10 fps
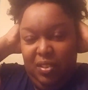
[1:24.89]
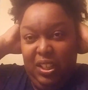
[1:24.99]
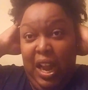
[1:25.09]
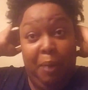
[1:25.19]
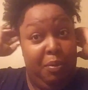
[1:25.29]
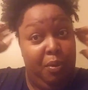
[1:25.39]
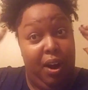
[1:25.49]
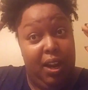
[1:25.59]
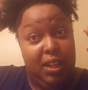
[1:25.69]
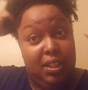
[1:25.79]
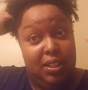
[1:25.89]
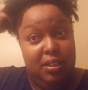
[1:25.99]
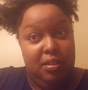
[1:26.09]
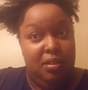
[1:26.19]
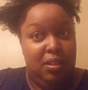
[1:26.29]
copyrights.
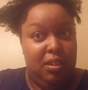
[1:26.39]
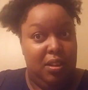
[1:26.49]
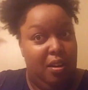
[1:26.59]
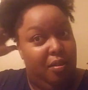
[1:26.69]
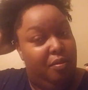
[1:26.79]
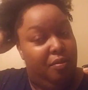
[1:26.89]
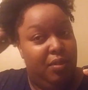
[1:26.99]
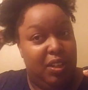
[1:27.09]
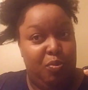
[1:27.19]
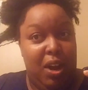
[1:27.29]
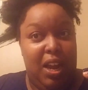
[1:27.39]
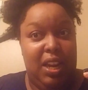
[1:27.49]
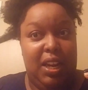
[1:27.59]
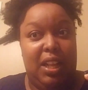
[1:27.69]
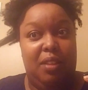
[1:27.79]
So that's why I
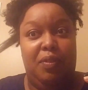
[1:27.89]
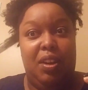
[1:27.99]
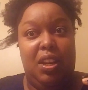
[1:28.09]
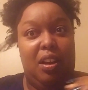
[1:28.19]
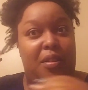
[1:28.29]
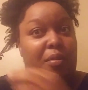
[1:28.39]
ain't got the video.